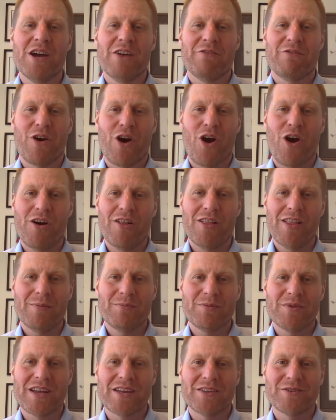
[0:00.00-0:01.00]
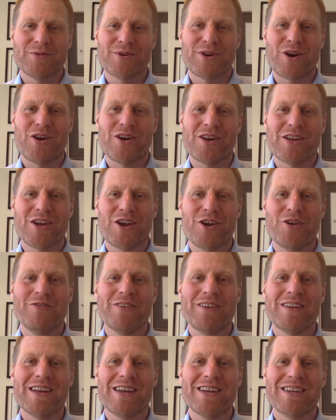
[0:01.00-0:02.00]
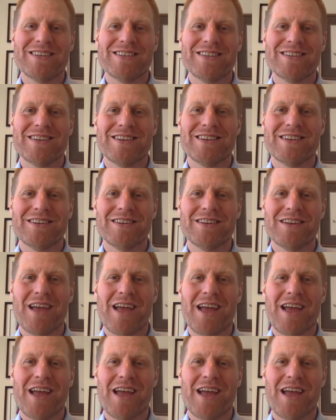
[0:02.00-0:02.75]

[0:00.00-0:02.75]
for all updates regarding COVID-19,